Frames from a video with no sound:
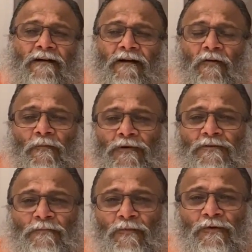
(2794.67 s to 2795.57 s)
How much
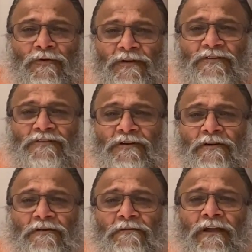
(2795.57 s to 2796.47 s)
more
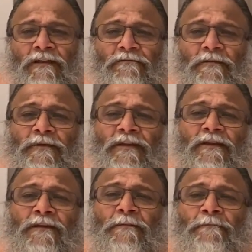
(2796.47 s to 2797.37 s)
destructive can we be
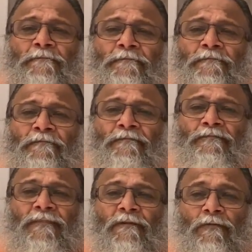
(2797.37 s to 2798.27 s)

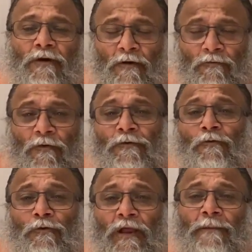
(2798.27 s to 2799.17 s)
of our
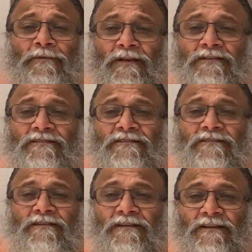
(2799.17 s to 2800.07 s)
own happiness?
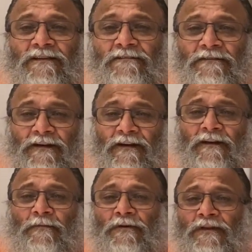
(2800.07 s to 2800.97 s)
Forget
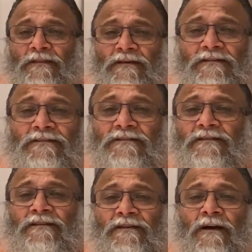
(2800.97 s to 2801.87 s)
about others.
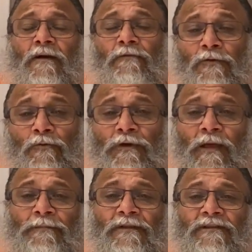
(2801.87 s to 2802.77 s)
Our own
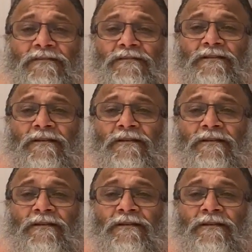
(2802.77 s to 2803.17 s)
happiness.